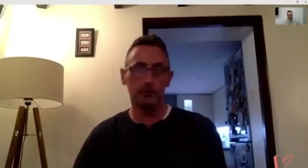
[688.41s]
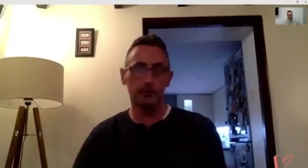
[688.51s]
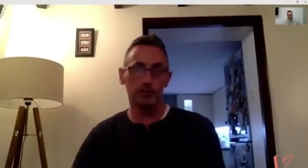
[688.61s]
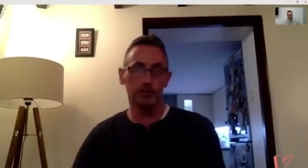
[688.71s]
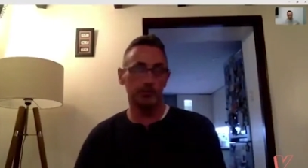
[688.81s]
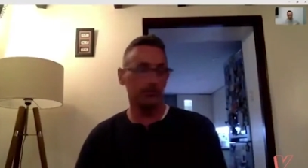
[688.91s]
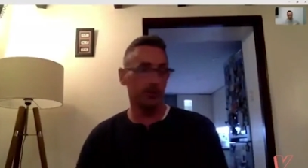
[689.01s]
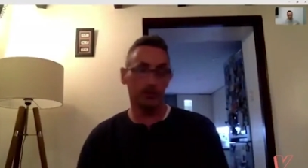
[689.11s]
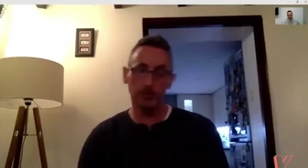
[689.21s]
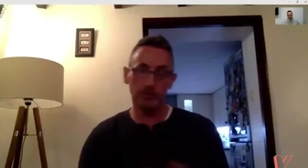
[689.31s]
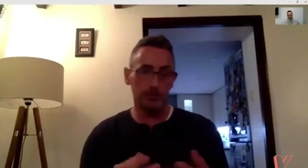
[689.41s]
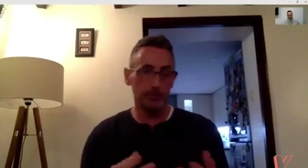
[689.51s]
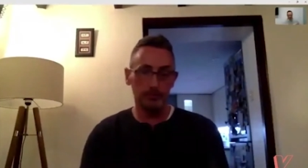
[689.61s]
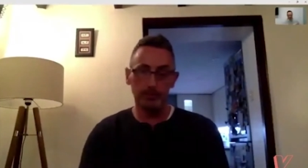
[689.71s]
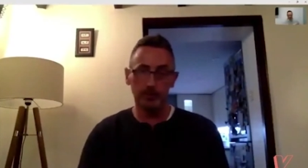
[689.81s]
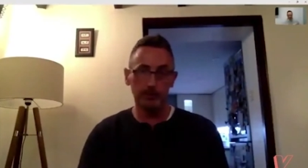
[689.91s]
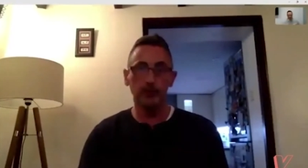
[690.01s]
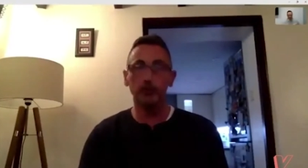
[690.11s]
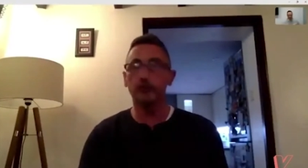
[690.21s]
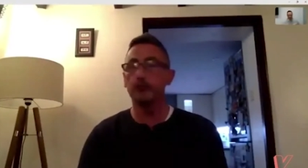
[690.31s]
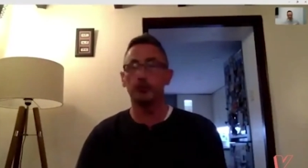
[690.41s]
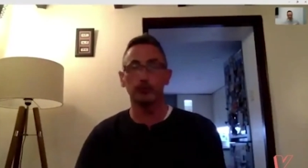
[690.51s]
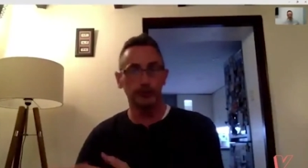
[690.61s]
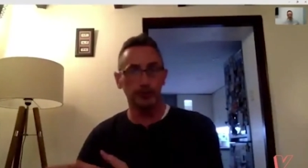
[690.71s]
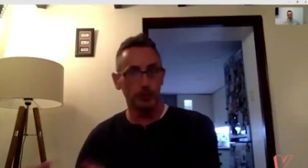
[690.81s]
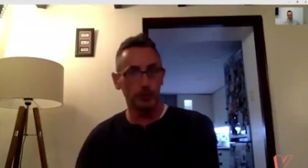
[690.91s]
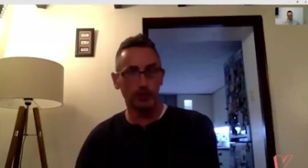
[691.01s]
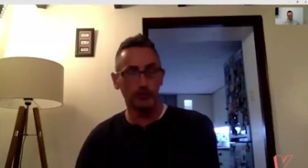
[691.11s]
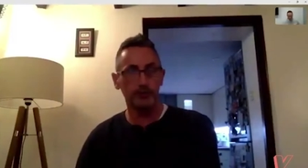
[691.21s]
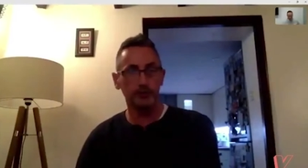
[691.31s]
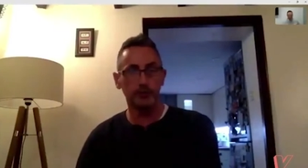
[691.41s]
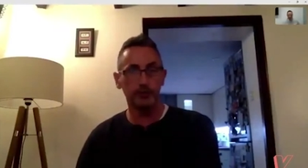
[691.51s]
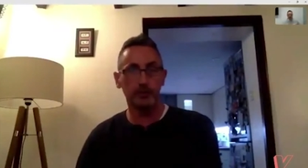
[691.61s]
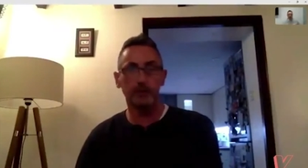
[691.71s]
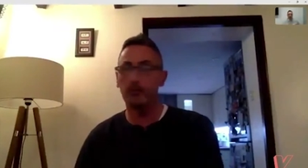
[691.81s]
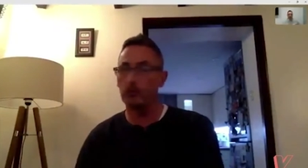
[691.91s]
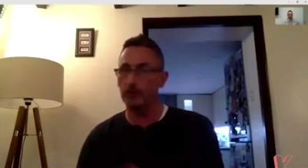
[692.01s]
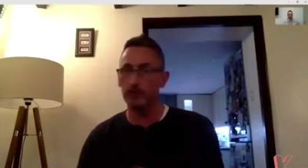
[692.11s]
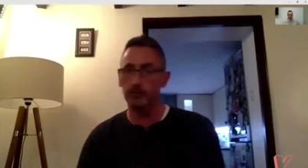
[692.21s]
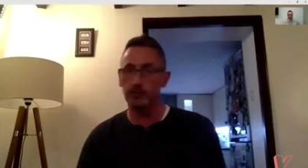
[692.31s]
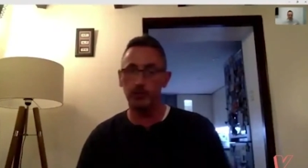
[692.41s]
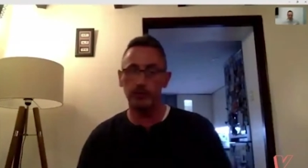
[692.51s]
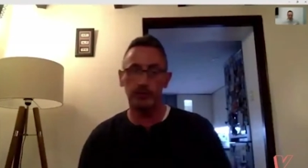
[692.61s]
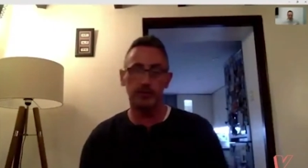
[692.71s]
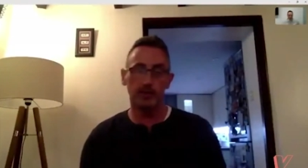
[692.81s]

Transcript: who maybe being made redundant or as a new organisation coming in, whatever it may be,